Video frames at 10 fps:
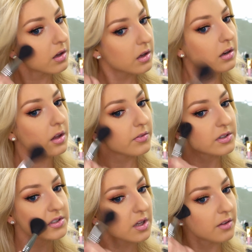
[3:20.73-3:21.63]
And give
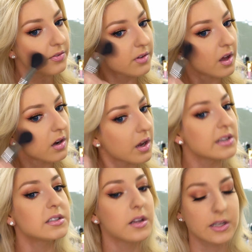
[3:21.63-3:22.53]
yourself a
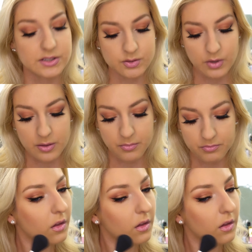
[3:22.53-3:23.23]
nice light sweep.